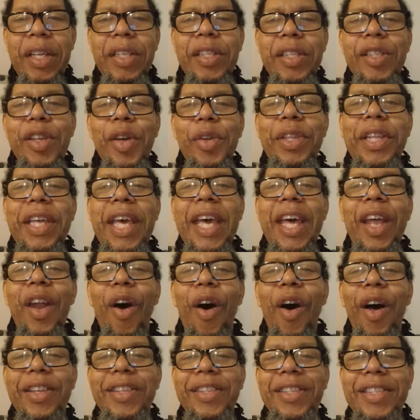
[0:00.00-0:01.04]
So then
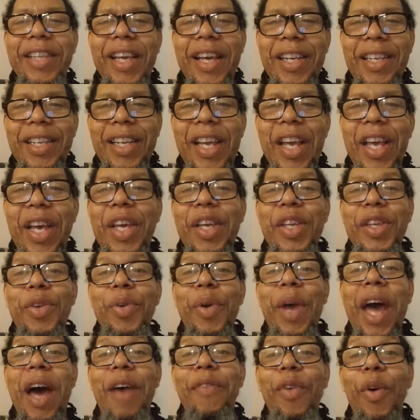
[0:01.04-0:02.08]
all of a sudden
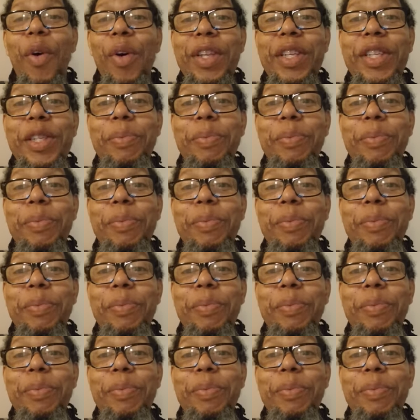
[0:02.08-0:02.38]
you have all